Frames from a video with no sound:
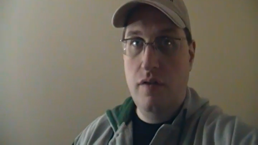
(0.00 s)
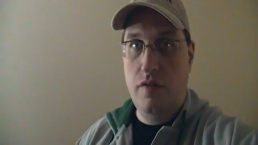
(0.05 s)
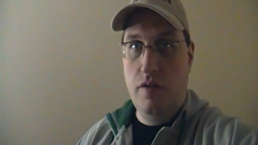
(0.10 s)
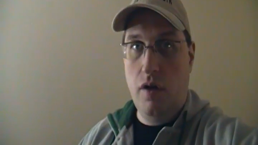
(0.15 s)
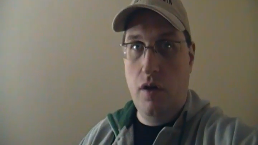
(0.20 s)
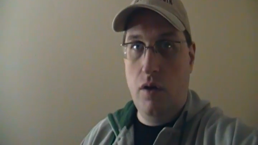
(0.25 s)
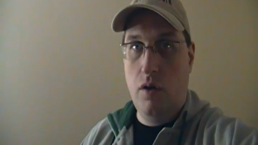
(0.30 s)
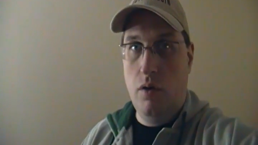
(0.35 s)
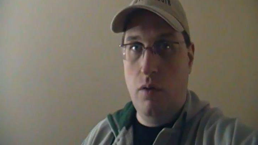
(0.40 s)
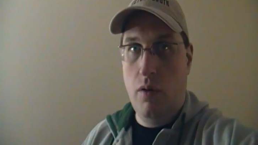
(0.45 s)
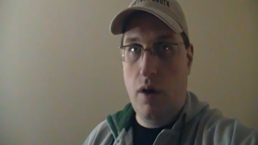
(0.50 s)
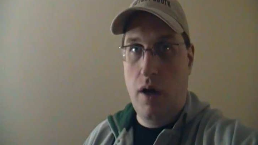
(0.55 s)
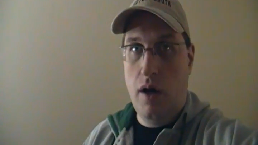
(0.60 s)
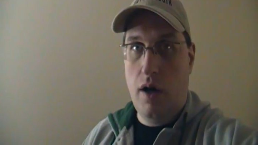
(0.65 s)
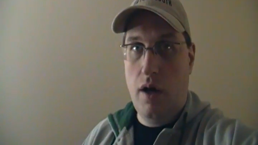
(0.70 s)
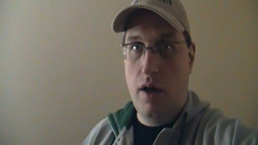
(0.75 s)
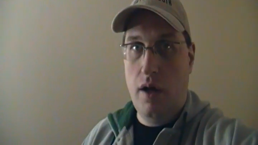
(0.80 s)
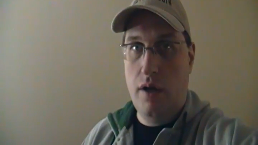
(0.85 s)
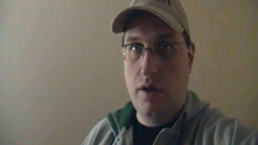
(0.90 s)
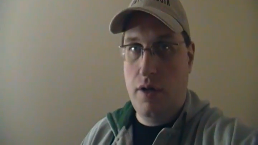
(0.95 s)
So,
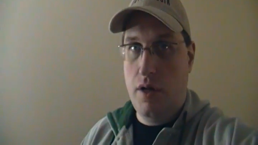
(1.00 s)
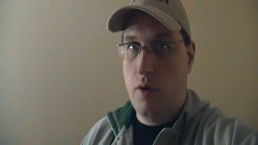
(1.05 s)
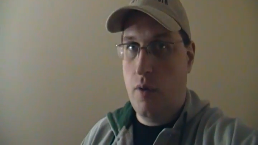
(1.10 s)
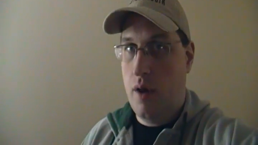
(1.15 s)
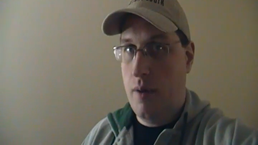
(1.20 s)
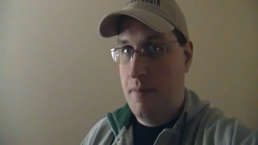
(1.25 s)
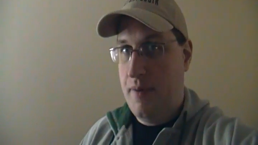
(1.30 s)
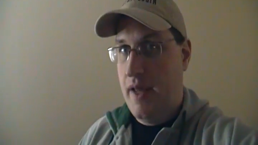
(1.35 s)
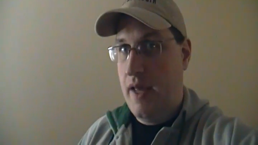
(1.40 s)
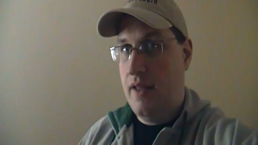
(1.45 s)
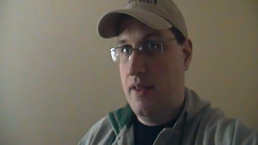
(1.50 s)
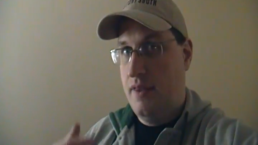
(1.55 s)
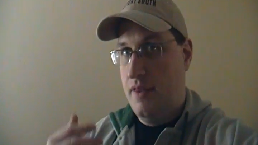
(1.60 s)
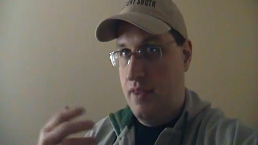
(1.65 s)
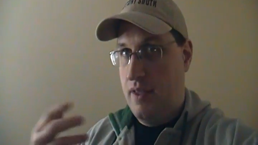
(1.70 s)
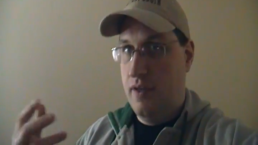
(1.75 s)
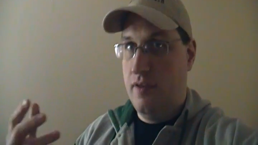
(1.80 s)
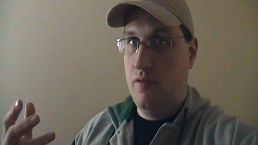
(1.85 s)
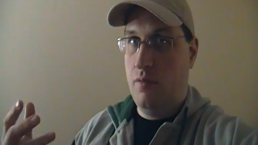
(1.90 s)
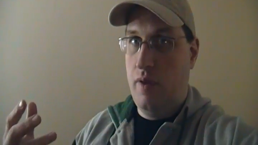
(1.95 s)
uh, no
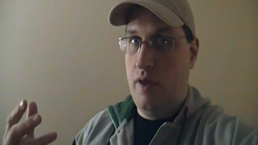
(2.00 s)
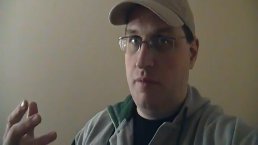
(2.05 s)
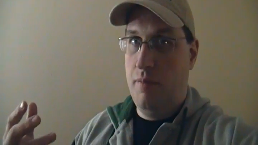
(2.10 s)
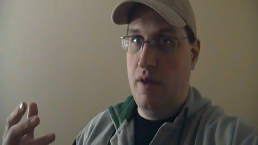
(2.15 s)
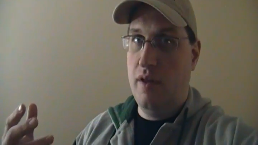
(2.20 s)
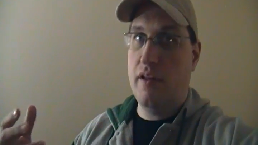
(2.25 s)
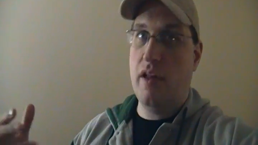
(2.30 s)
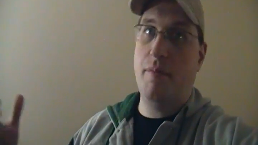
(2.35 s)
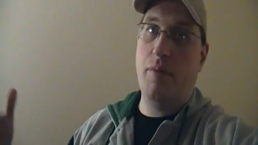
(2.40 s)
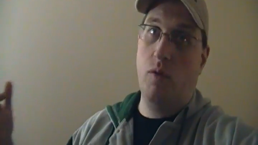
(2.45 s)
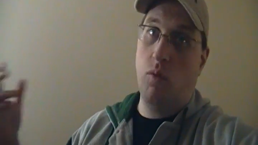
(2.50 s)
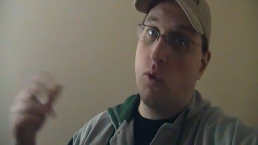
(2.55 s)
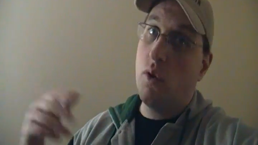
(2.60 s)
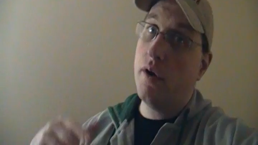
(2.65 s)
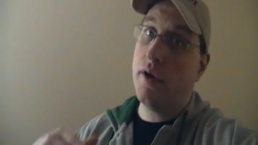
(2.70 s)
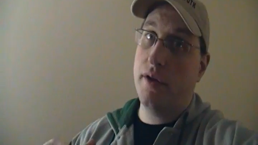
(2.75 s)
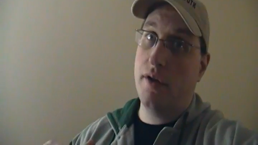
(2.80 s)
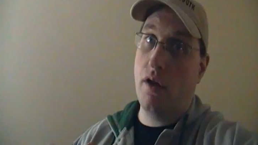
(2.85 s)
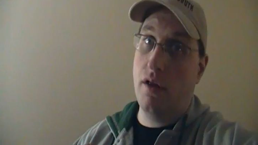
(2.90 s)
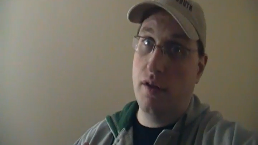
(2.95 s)
update this week because I've
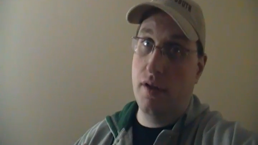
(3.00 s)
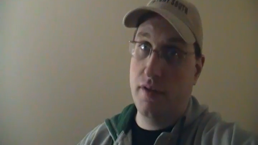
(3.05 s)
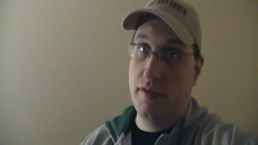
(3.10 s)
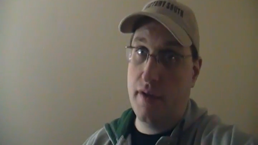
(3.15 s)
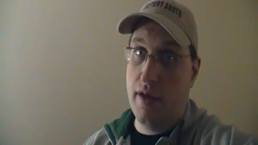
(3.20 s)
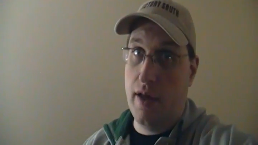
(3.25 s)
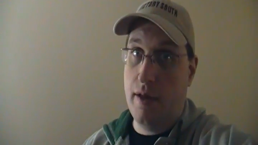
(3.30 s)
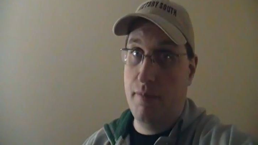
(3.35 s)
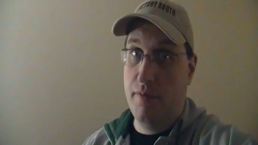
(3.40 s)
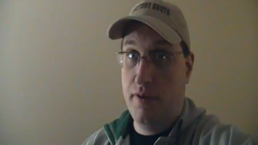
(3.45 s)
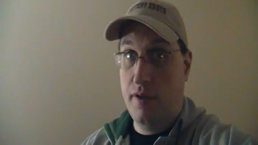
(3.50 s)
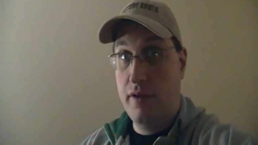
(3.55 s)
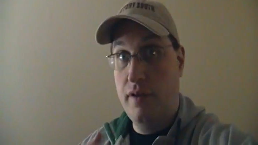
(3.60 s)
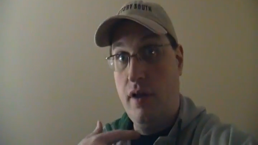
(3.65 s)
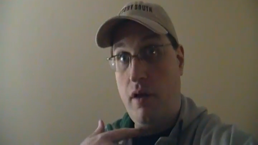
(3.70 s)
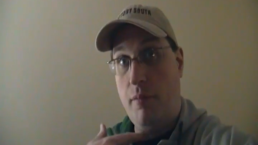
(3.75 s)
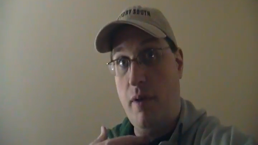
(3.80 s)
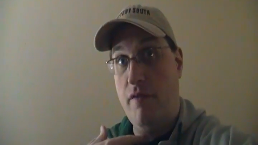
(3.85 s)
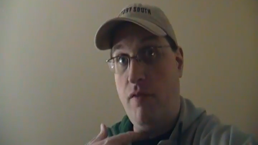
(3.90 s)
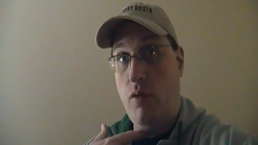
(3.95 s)
been working all this time.
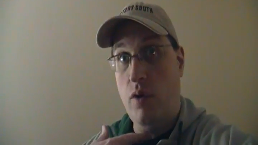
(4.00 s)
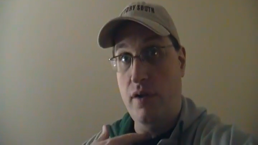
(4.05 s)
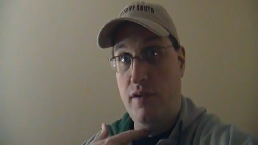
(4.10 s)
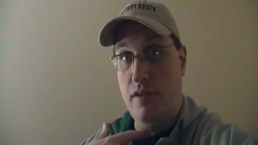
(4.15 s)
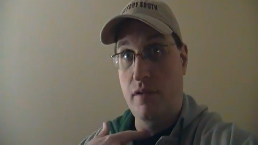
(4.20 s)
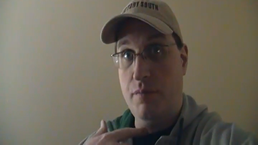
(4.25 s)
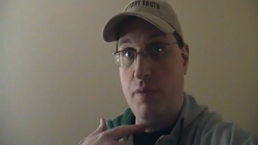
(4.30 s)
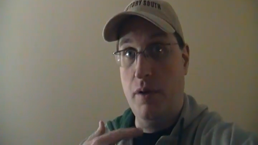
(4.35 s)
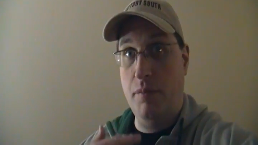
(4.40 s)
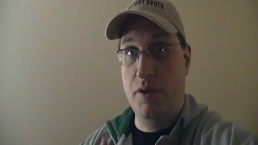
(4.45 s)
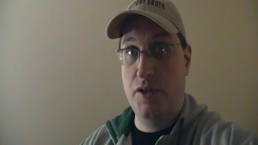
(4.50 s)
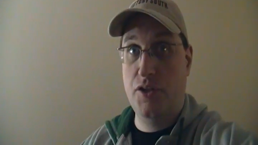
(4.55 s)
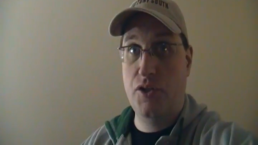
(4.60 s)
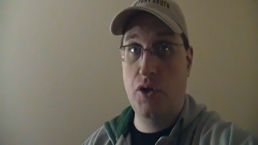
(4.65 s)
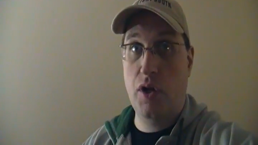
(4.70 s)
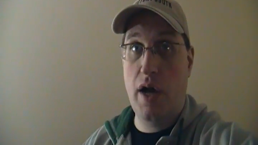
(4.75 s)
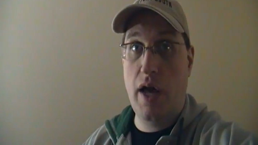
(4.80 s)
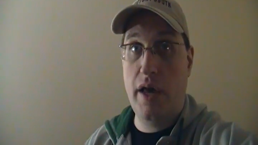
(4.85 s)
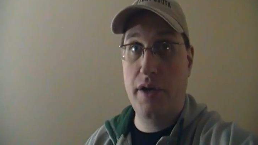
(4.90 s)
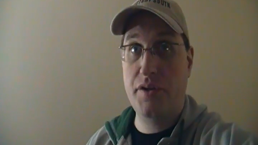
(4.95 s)
You can tell my voice is pretty
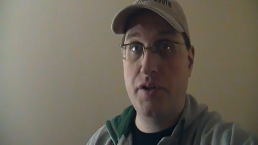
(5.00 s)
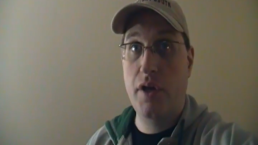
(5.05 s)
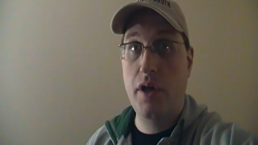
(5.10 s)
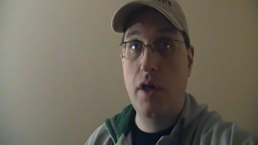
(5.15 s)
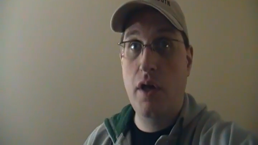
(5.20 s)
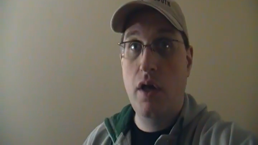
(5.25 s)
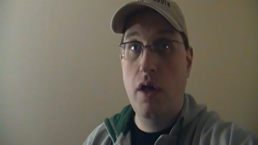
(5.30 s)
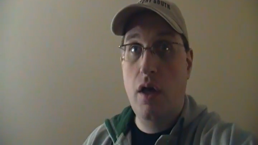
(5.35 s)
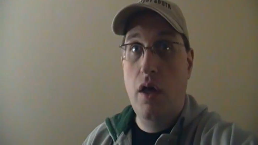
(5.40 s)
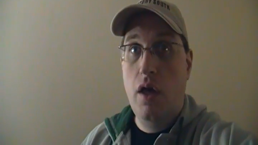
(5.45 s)
much trashed.